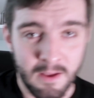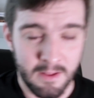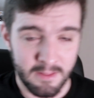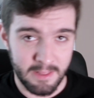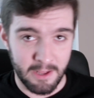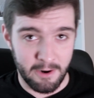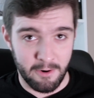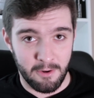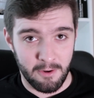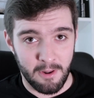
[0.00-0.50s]

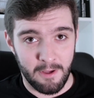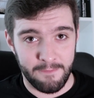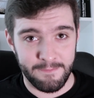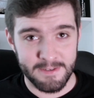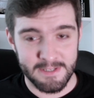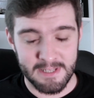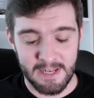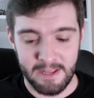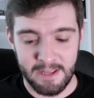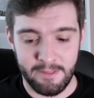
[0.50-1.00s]
They're all
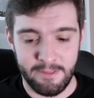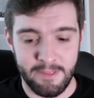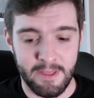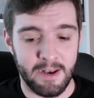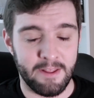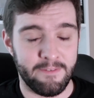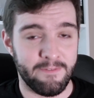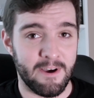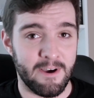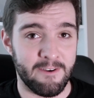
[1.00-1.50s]
obviously in
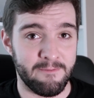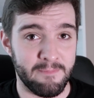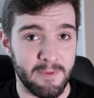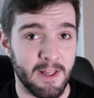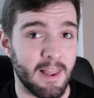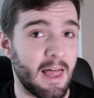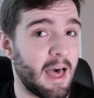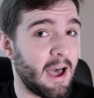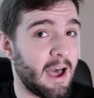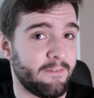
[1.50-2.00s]

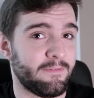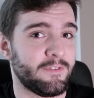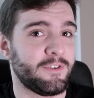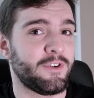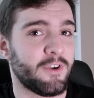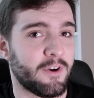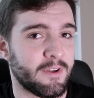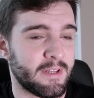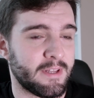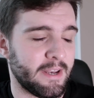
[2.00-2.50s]
35mm. I haven't
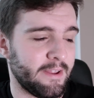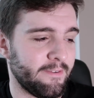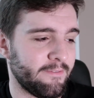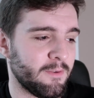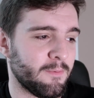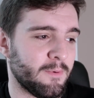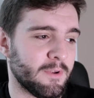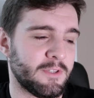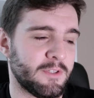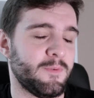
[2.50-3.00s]
shot any of
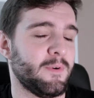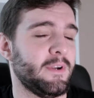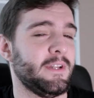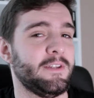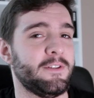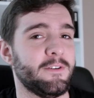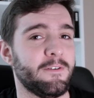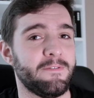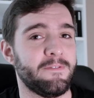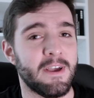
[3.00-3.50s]
the 120
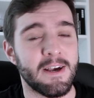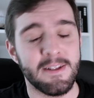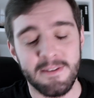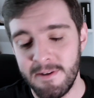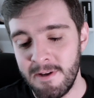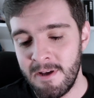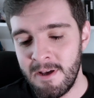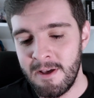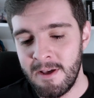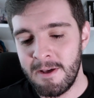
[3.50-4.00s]
stuff yet.
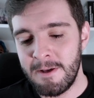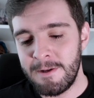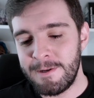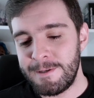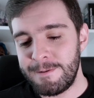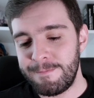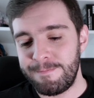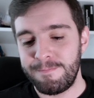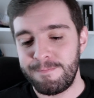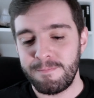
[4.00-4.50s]

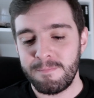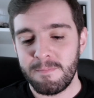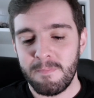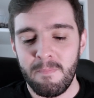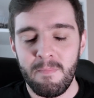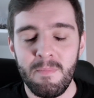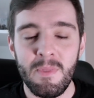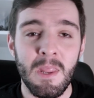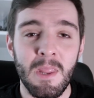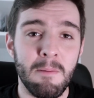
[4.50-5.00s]

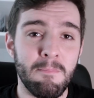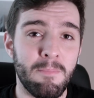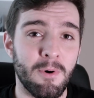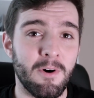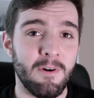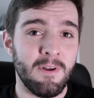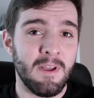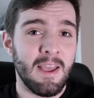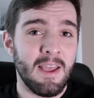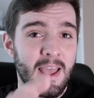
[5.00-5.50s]

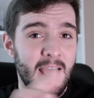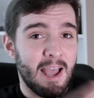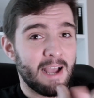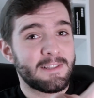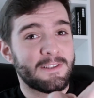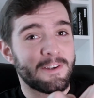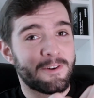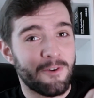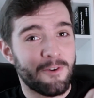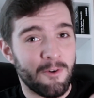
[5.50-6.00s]
But
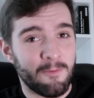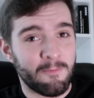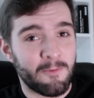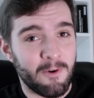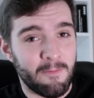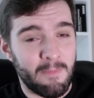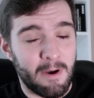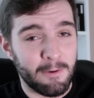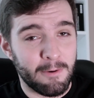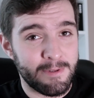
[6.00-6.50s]
Ektachrome
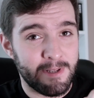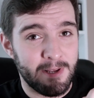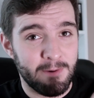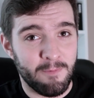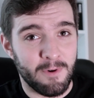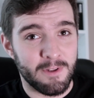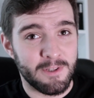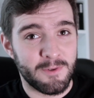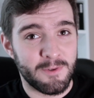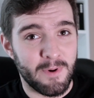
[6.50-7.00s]
come out in
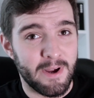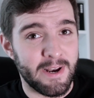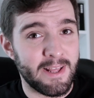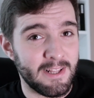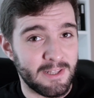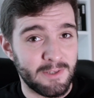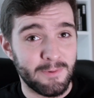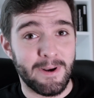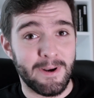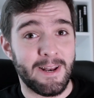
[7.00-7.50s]
120,
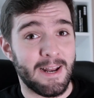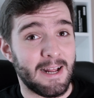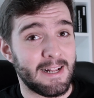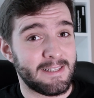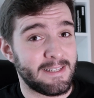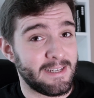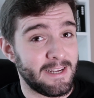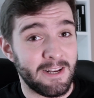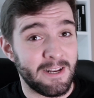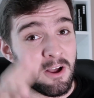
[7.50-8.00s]

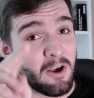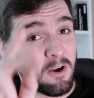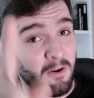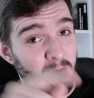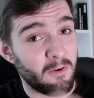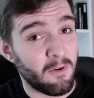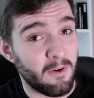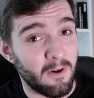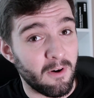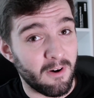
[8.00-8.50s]
2019,
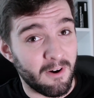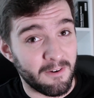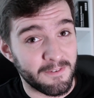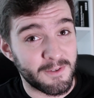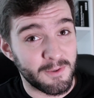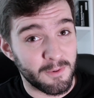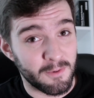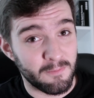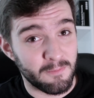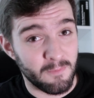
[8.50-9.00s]
off
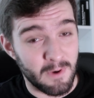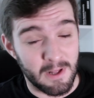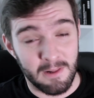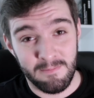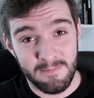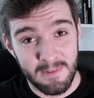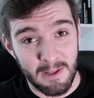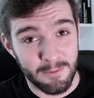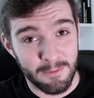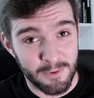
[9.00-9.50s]
to, well,
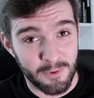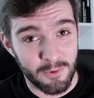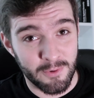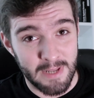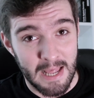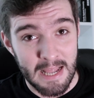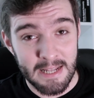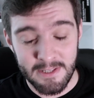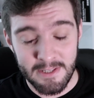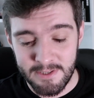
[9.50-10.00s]
that was a good
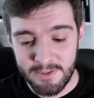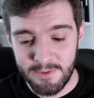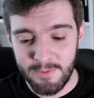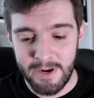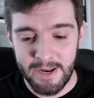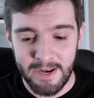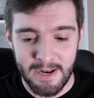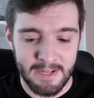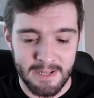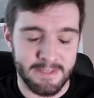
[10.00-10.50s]
end to
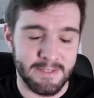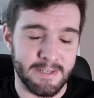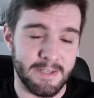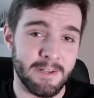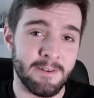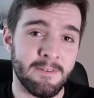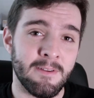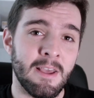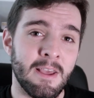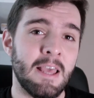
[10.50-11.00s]

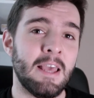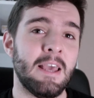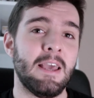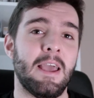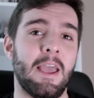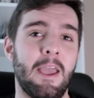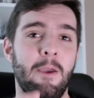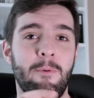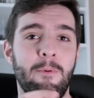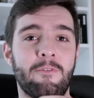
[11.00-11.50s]
2019.
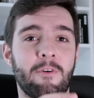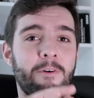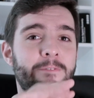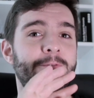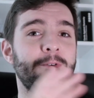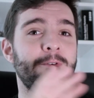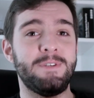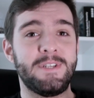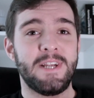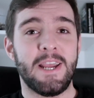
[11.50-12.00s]
We've got
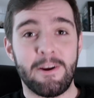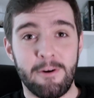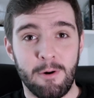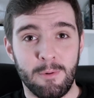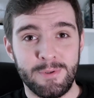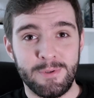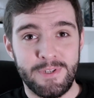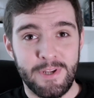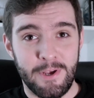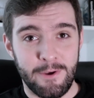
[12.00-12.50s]
Fuji
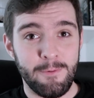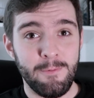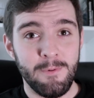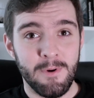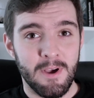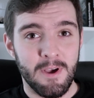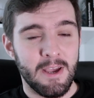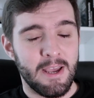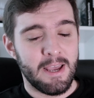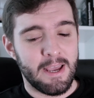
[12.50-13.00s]
Acros 2.
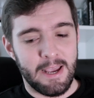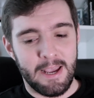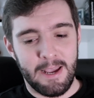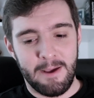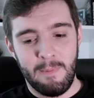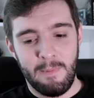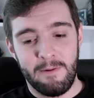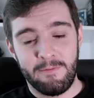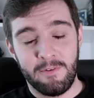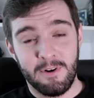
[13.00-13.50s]

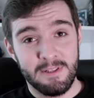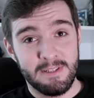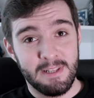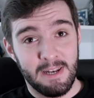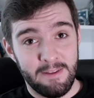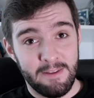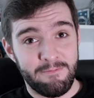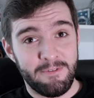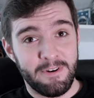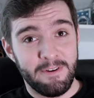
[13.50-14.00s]
I've got a
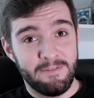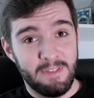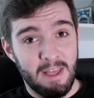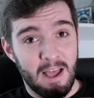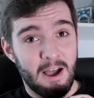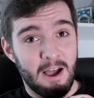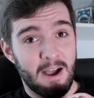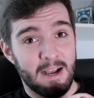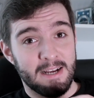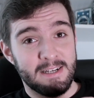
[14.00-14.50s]
delivery of
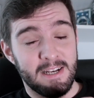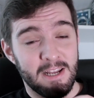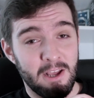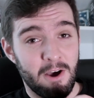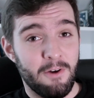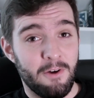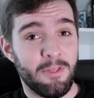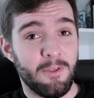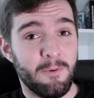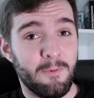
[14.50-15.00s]
that actually
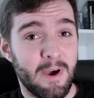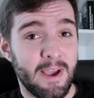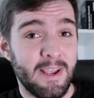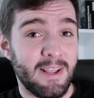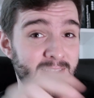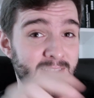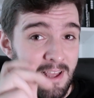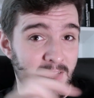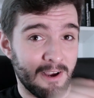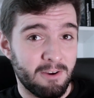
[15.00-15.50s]
on the way.
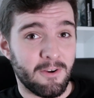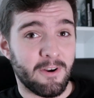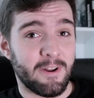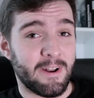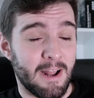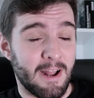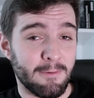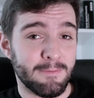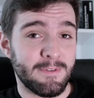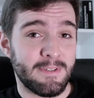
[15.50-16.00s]
That got
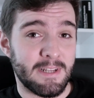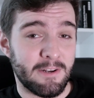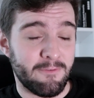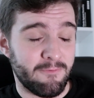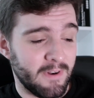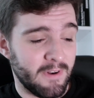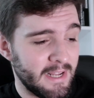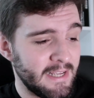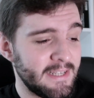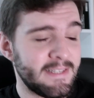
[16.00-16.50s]
announced and
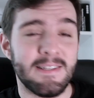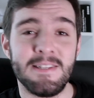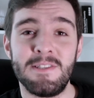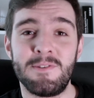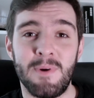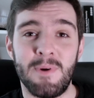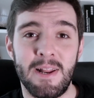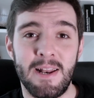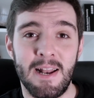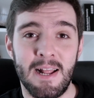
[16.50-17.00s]
released in
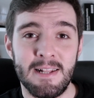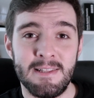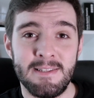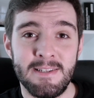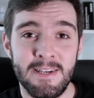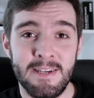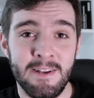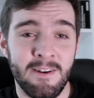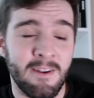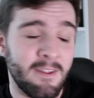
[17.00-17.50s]

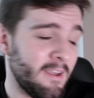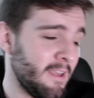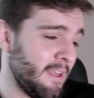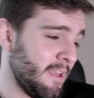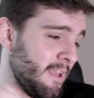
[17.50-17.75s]
2019.